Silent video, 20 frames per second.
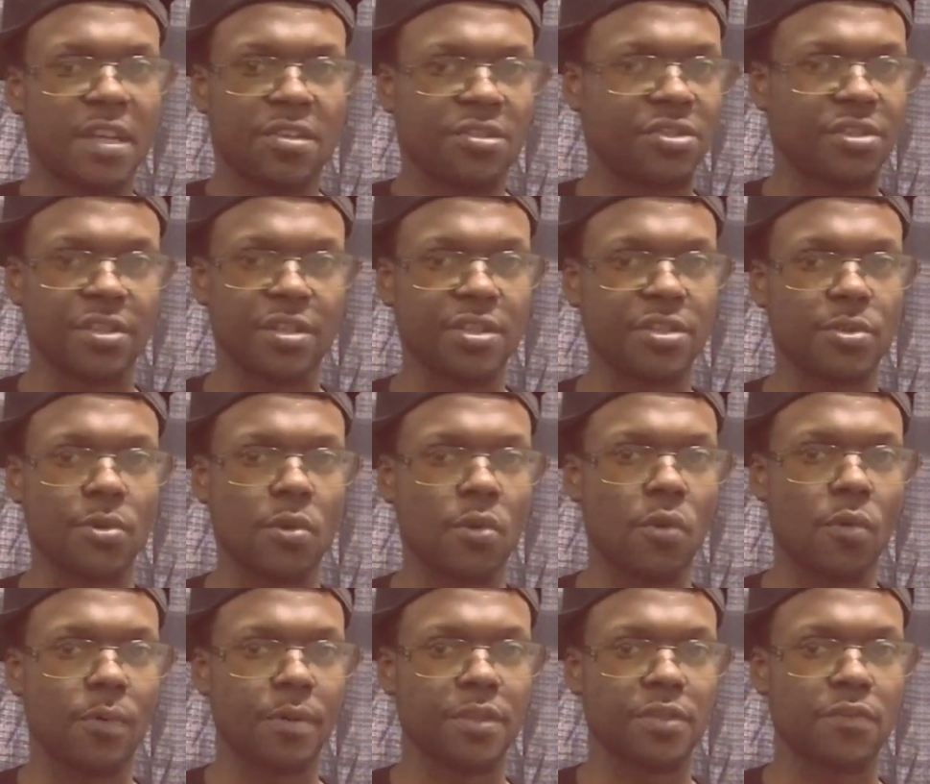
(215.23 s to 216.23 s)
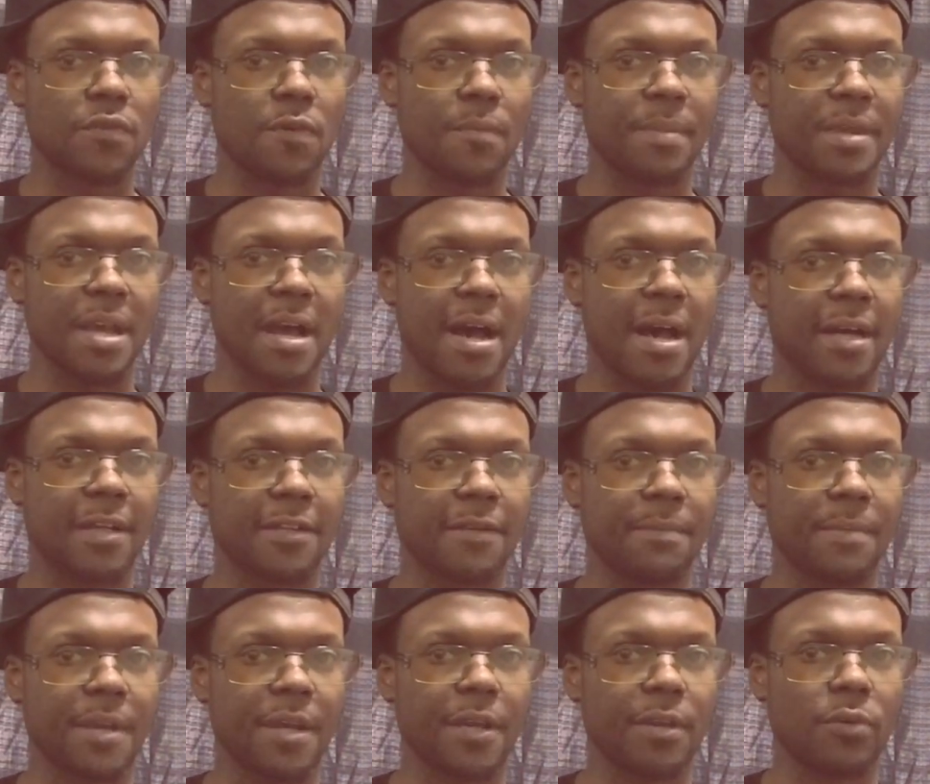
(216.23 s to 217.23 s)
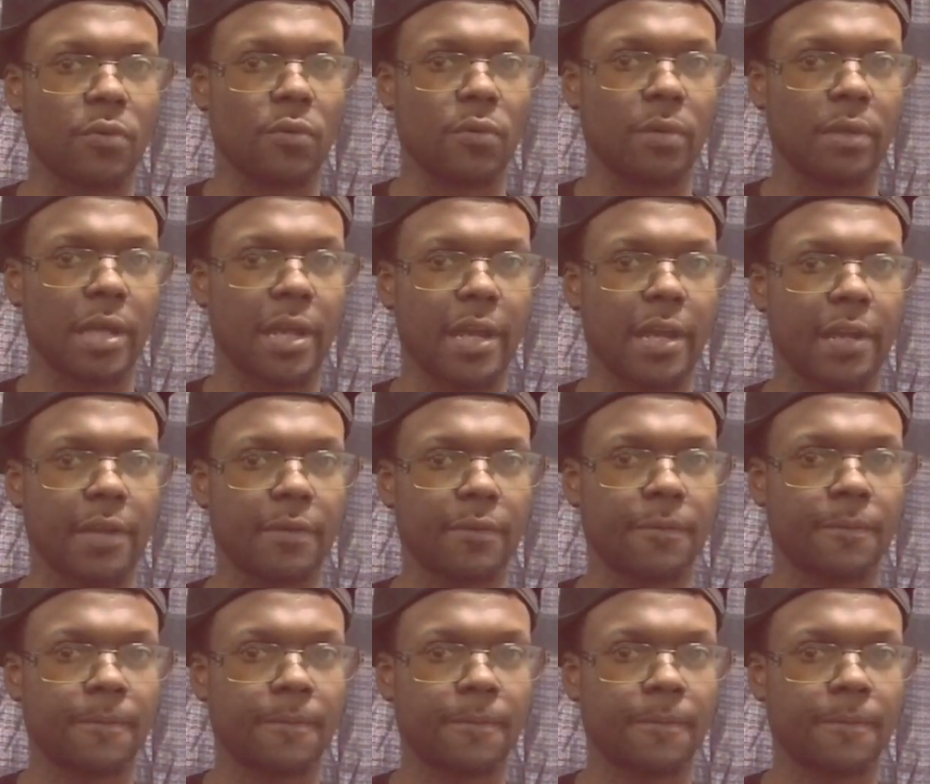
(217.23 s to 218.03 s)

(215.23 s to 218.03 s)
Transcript: See, it's always gonna be high demand on land.